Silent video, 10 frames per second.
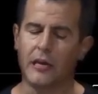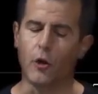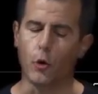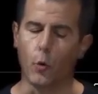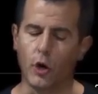
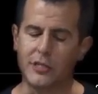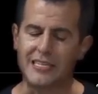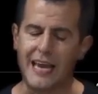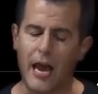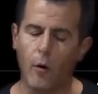In other
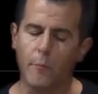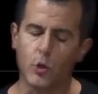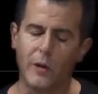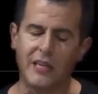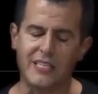words, now
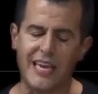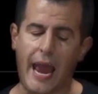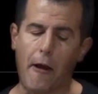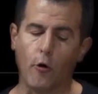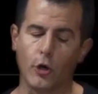I'm doing this
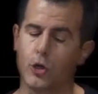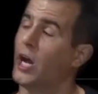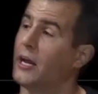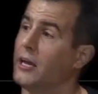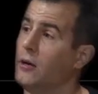error
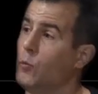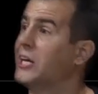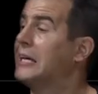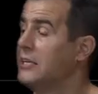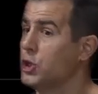checking
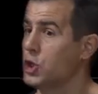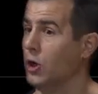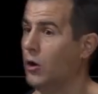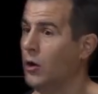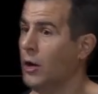with a
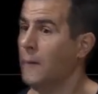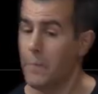conditional,